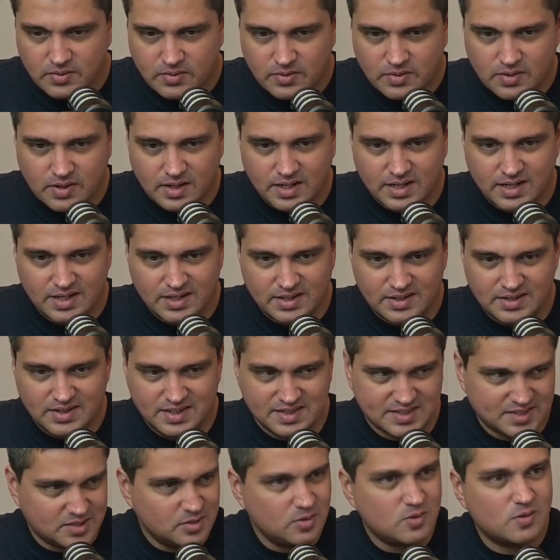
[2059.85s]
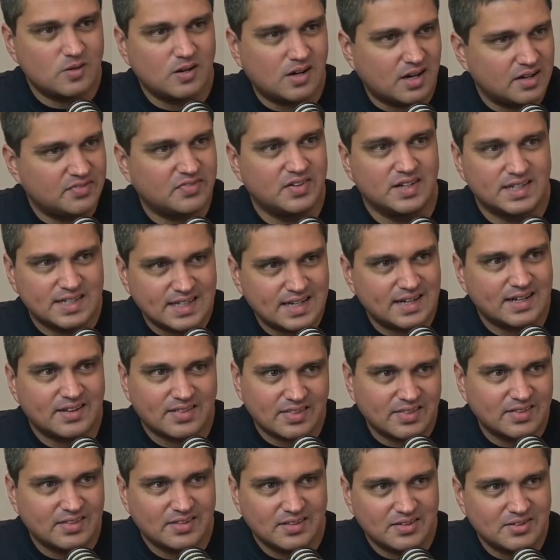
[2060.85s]
like, it's not life and
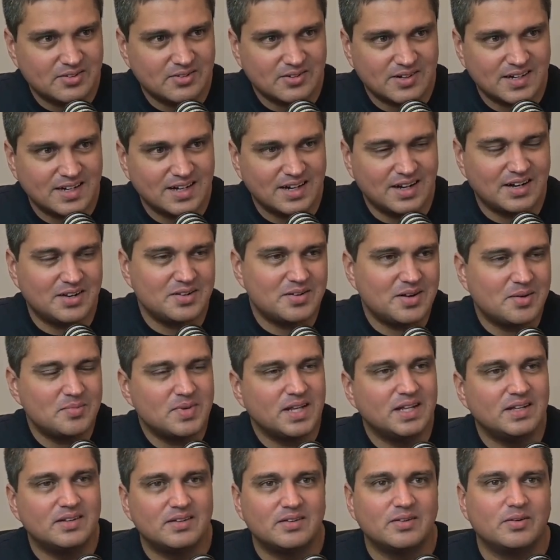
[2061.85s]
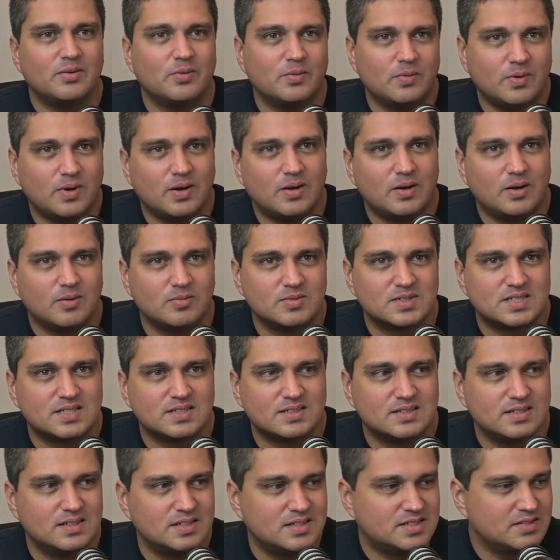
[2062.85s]
death, right? I mean, I
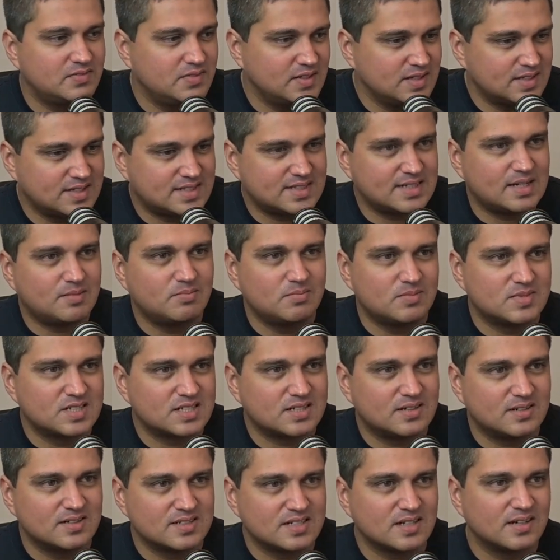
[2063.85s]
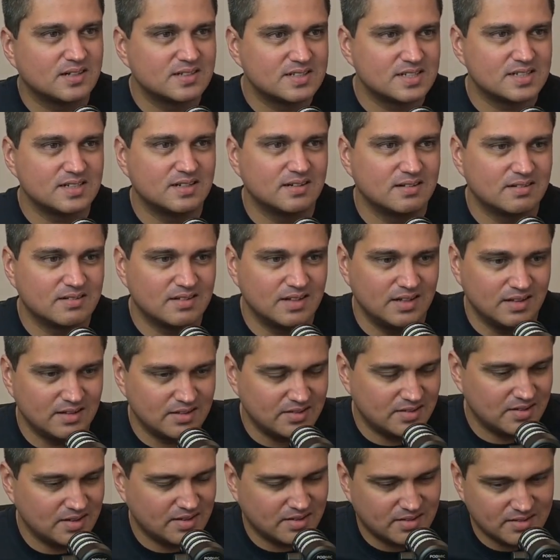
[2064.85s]
was interviewing Sam Stiles Hudson
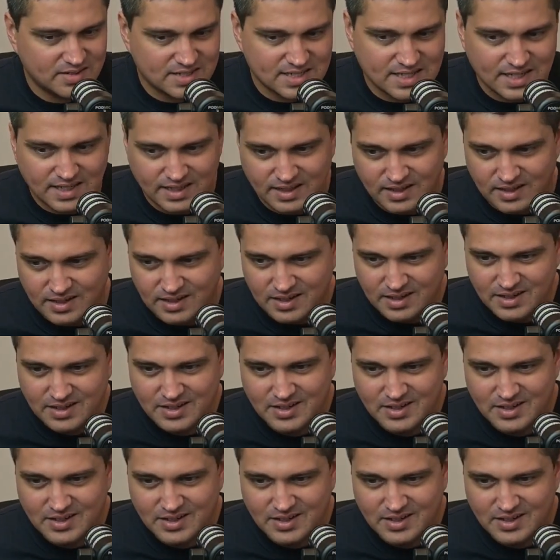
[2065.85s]
the other day, and